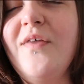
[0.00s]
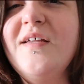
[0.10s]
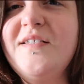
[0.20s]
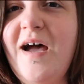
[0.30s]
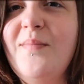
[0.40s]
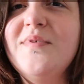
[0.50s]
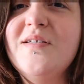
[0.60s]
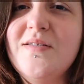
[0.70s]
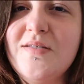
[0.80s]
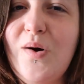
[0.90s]
with a
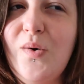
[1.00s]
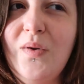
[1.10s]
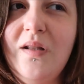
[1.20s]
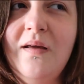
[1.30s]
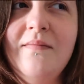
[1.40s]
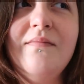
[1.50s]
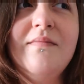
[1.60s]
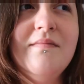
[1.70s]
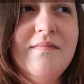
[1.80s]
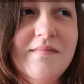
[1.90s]
damned soul.
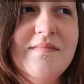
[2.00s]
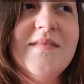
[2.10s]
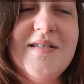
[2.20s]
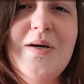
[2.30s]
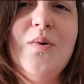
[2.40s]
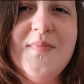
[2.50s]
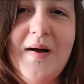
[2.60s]
Soul